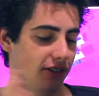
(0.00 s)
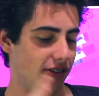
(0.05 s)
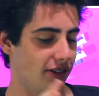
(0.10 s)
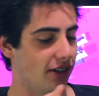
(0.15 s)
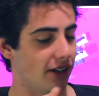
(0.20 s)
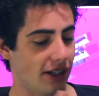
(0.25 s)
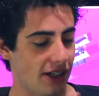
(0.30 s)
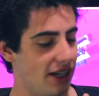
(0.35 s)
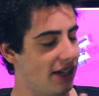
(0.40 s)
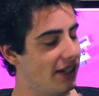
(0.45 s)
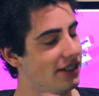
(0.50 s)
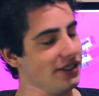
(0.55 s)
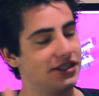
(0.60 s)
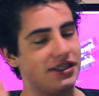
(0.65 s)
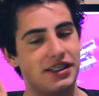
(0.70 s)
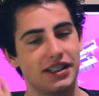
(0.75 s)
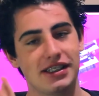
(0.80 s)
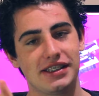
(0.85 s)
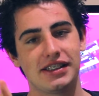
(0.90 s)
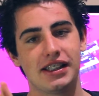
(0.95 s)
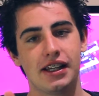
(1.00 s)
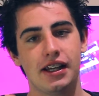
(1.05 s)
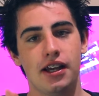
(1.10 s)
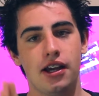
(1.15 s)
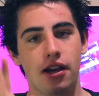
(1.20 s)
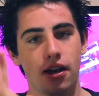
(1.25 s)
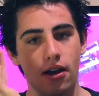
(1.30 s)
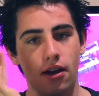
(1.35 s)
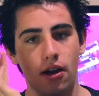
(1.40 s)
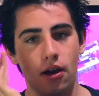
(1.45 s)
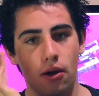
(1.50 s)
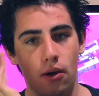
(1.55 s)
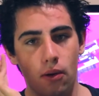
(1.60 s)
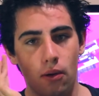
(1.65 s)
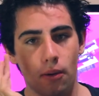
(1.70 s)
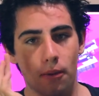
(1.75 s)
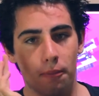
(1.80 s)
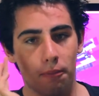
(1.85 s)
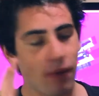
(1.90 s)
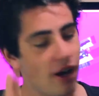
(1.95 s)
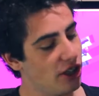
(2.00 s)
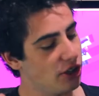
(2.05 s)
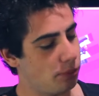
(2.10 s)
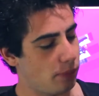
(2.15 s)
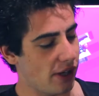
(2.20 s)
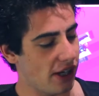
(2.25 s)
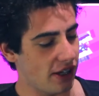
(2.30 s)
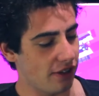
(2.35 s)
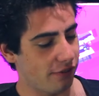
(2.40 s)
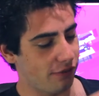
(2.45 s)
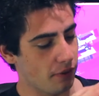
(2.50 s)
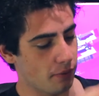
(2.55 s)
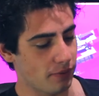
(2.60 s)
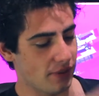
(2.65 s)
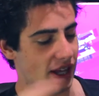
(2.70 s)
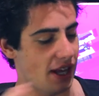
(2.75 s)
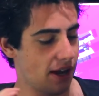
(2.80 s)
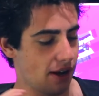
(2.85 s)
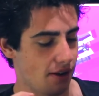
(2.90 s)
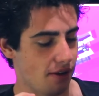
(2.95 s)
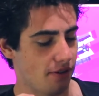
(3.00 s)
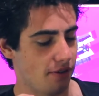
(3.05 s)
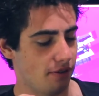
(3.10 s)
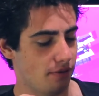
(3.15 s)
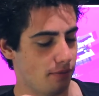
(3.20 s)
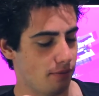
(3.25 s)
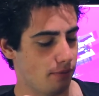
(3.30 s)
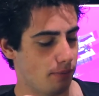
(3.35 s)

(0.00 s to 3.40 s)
It's just much better from their